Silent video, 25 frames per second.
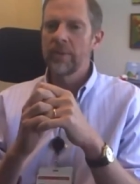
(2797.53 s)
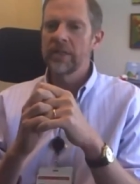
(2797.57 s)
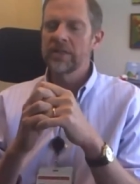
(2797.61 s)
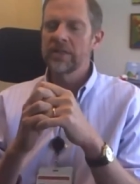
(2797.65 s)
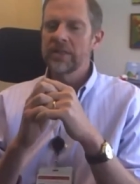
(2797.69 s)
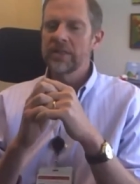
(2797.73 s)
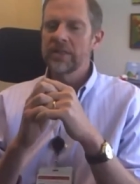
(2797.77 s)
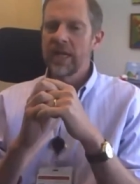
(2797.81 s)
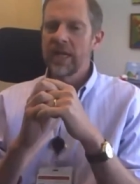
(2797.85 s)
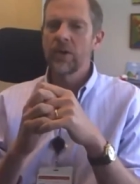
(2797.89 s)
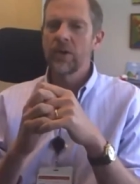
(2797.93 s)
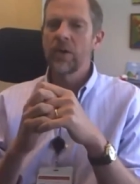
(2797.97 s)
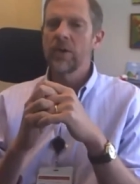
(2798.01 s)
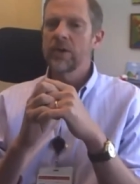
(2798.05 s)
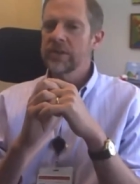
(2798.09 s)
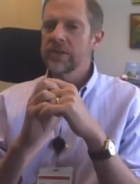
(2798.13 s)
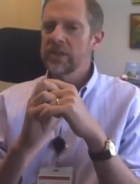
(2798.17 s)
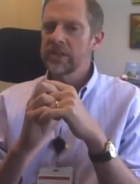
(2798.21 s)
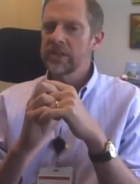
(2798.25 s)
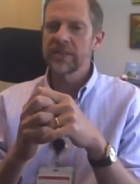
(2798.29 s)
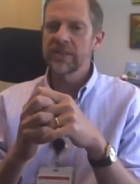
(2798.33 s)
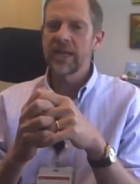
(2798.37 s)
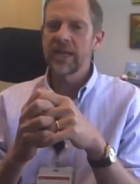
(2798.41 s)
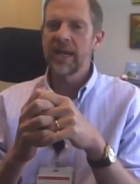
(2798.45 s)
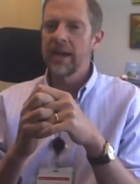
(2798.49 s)
It's snake oil,
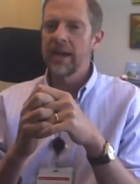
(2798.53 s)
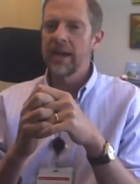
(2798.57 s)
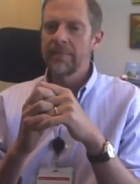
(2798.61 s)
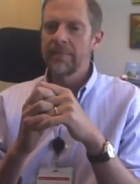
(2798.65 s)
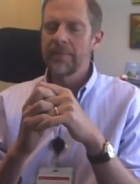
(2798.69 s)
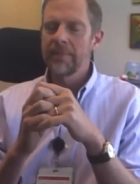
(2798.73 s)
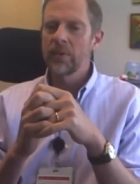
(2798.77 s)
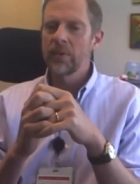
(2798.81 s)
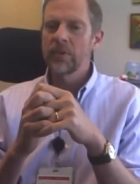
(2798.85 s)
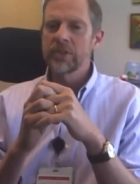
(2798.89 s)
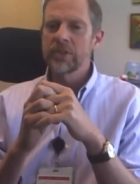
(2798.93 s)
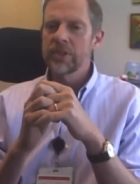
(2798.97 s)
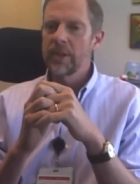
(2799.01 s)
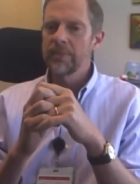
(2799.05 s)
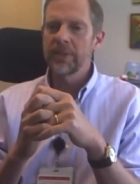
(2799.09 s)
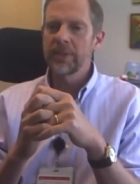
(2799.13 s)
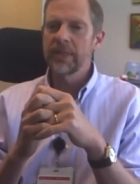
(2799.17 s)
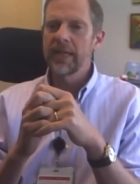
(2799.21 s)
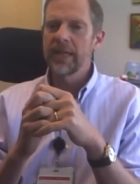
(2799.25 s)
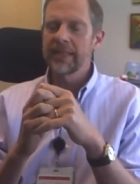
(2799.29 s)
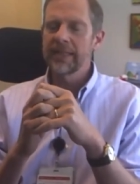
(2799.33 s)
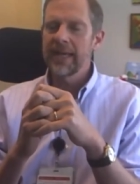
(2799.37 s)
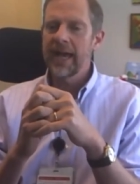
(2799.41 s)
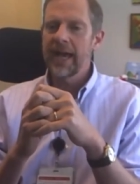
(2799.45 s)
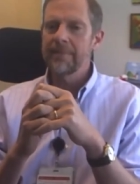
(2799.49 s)
it's a scam or something
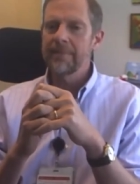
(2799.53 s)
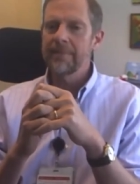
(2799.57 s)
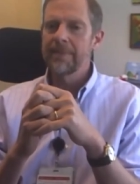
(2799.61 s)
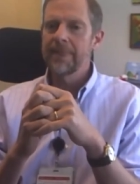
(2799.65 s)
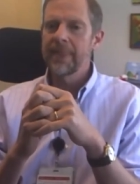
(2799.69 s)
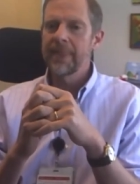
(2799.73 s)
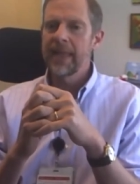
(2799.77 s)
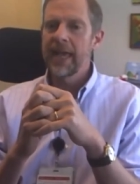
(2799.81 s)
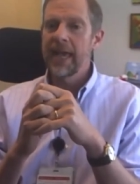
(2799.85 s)
like that.